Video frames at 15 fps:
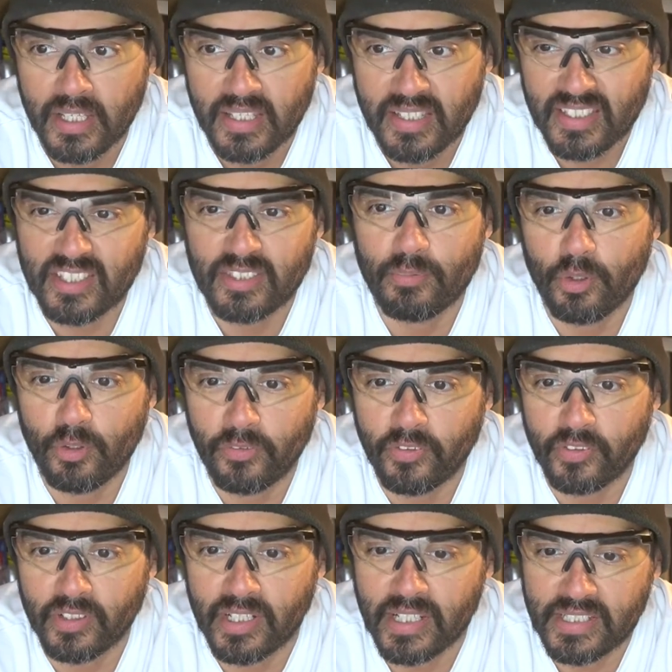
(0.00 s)
this is more
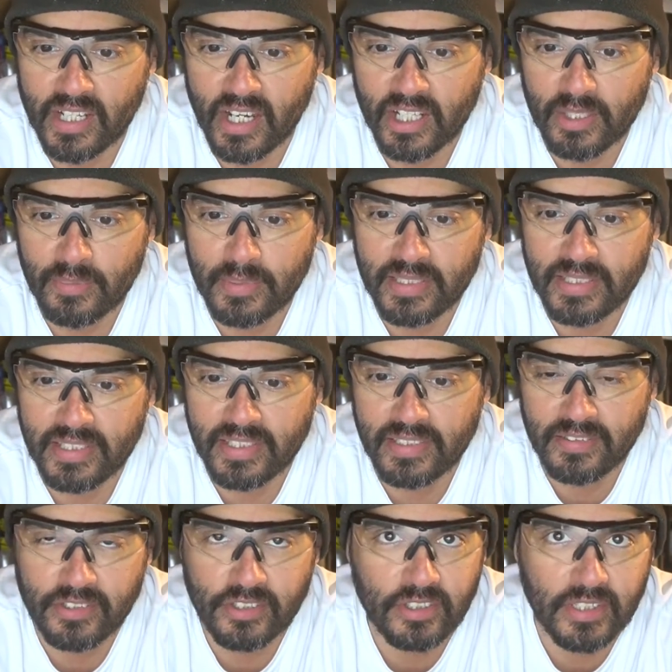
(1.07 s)
for a
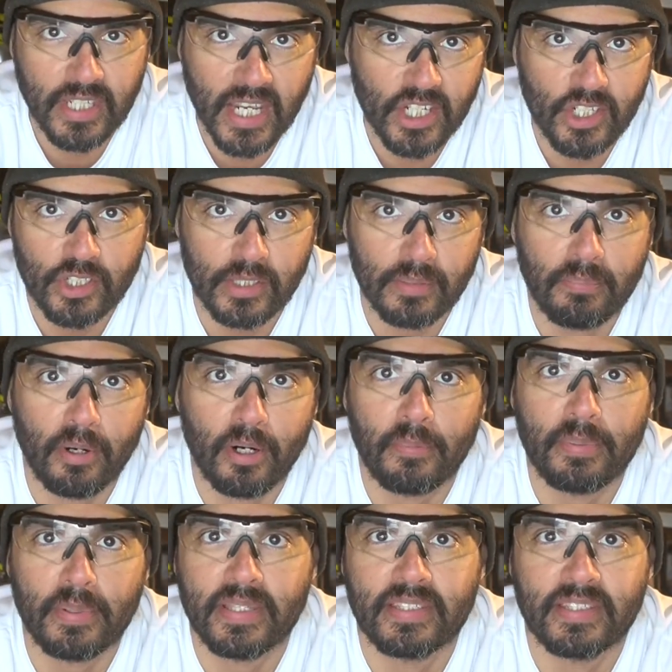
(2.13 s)
documentation
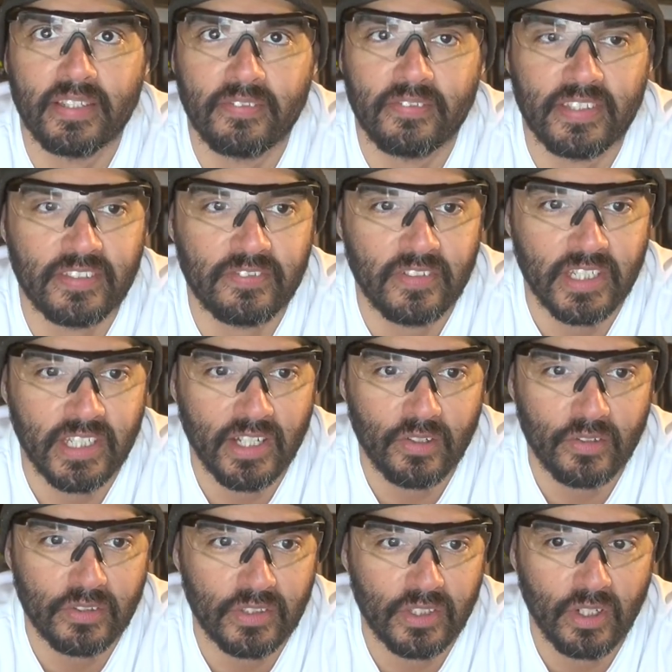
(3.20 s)
purpose of this
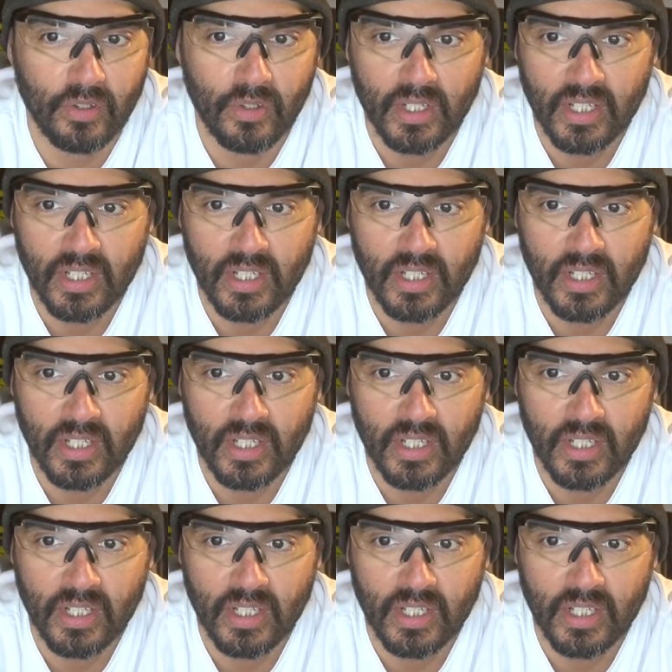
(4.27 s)
video. So